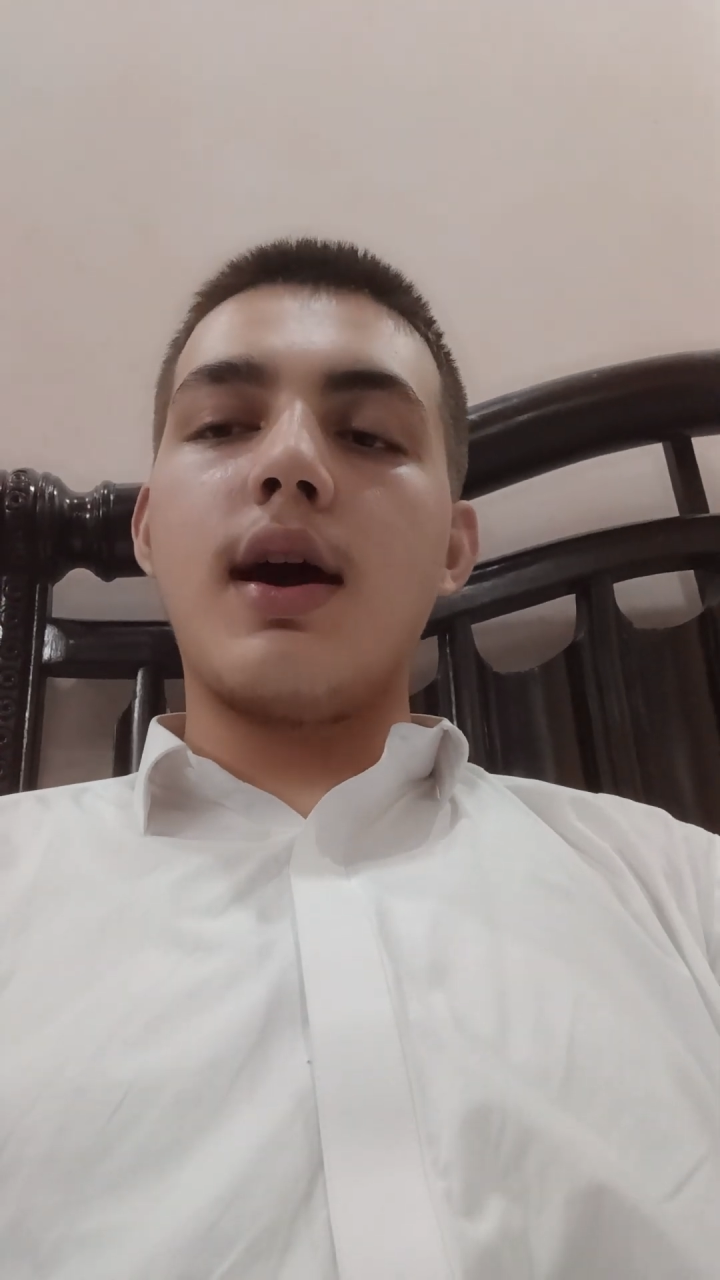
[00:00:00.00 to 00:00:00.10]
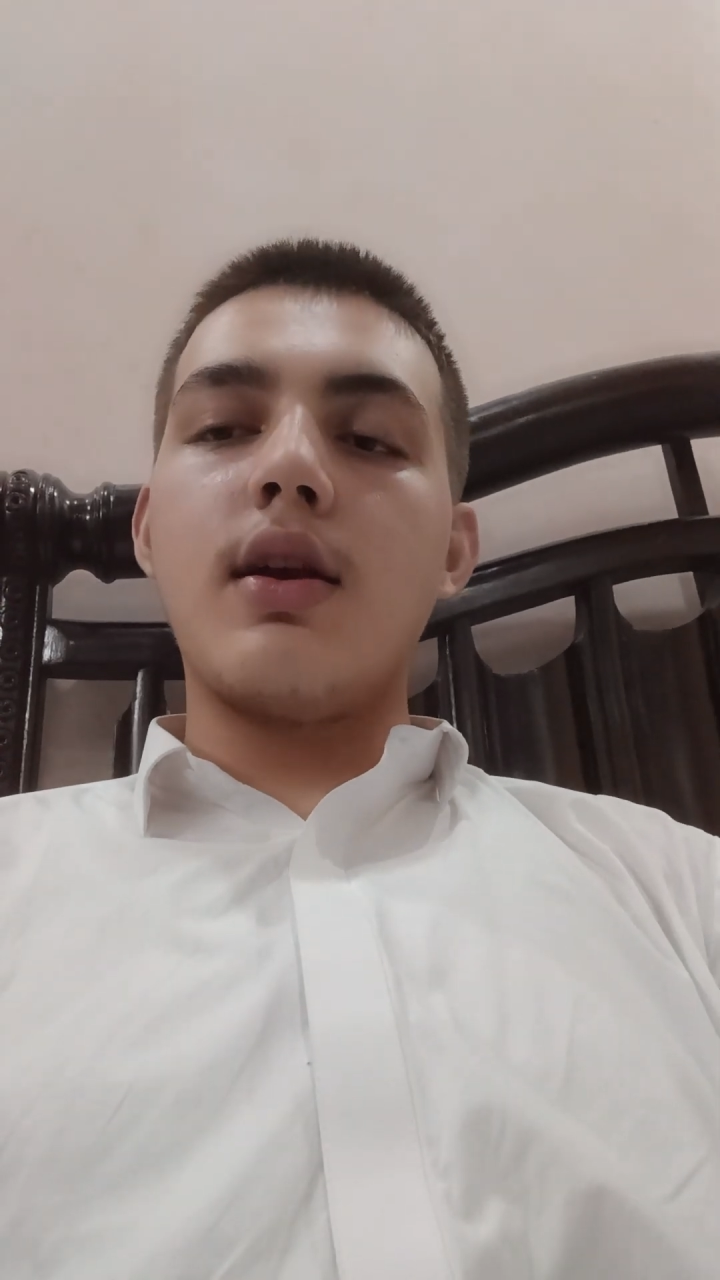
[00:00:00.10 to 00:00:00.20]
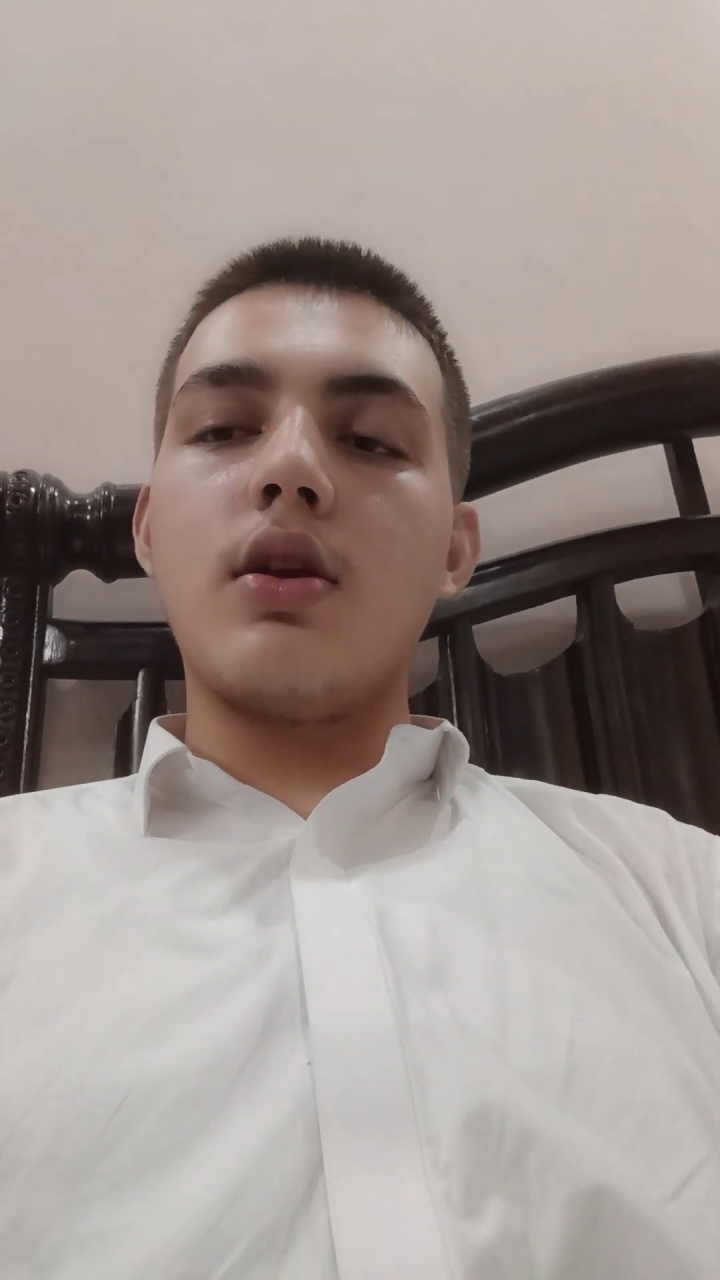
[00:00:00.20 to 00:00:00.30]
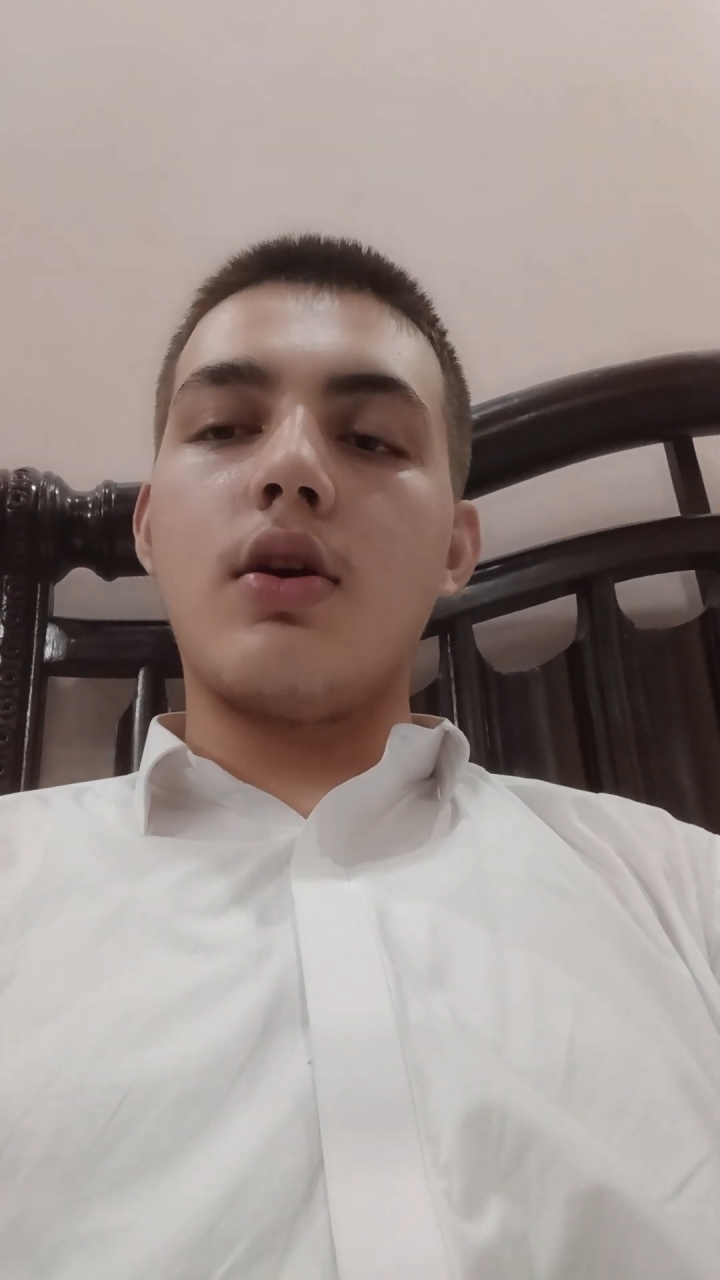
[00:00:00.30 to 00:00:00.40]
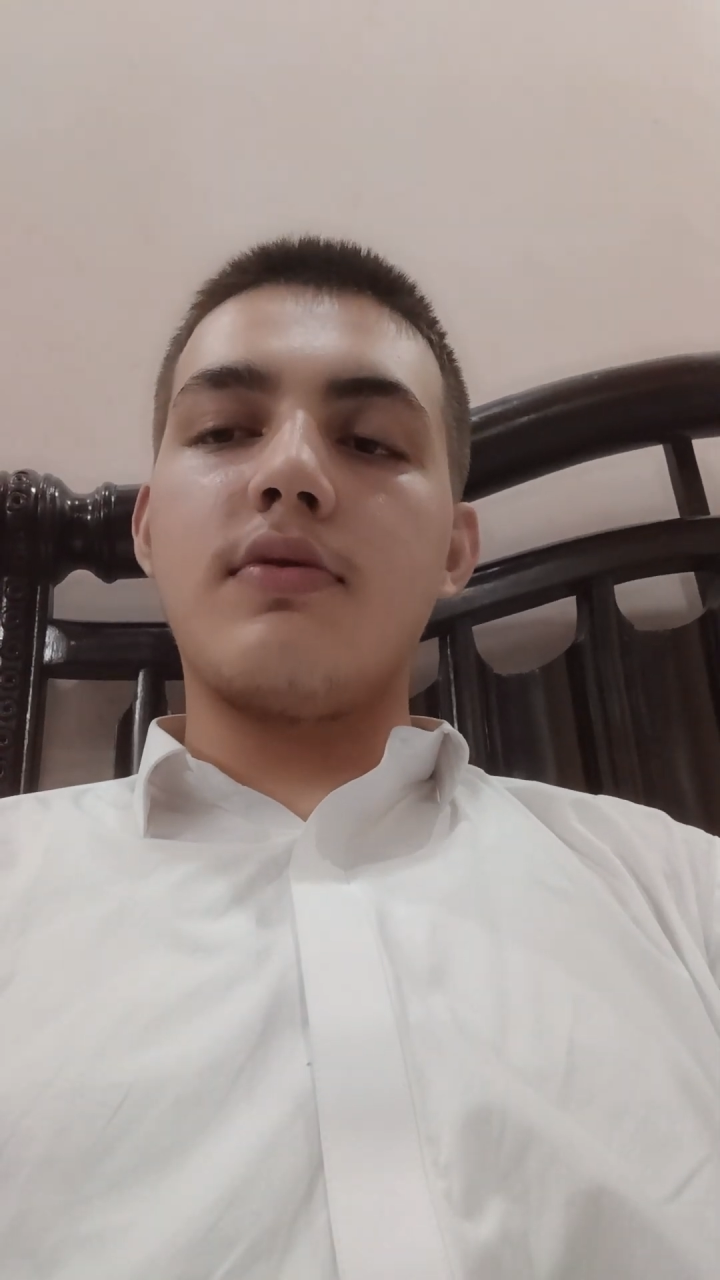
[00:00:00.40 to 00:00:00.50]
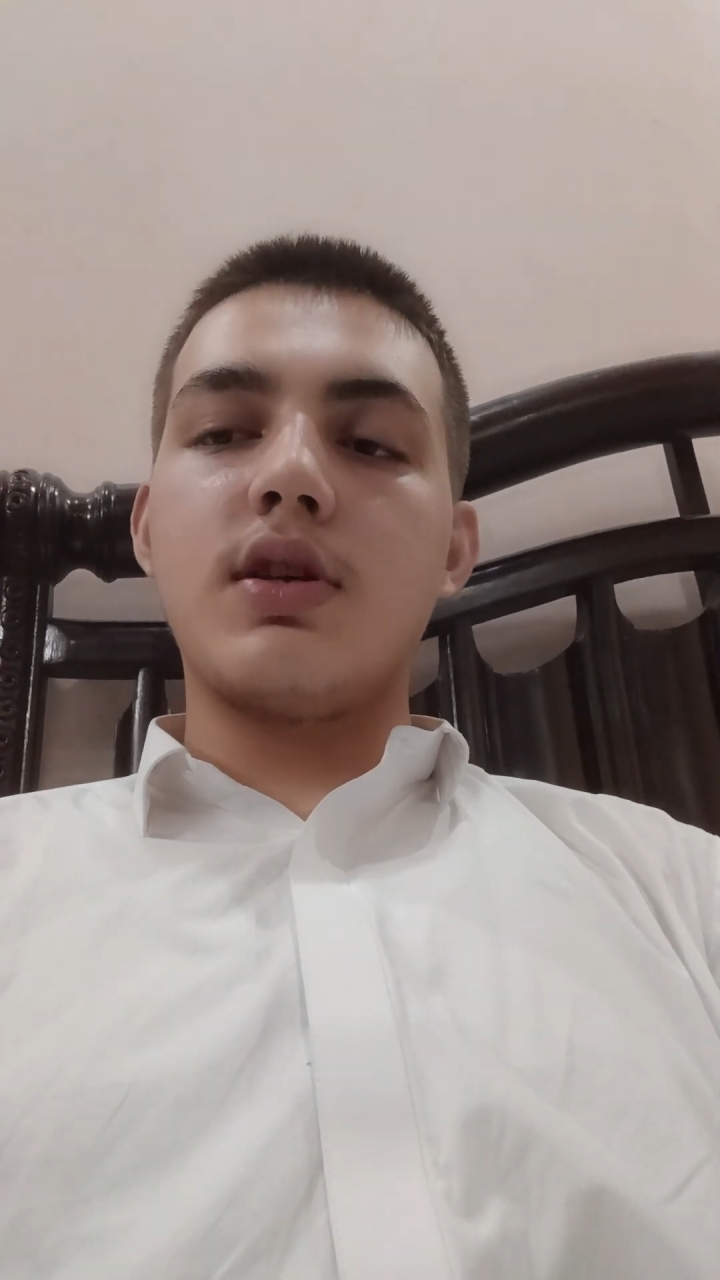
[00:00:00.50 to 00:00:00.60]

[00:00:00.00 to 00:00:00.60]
end of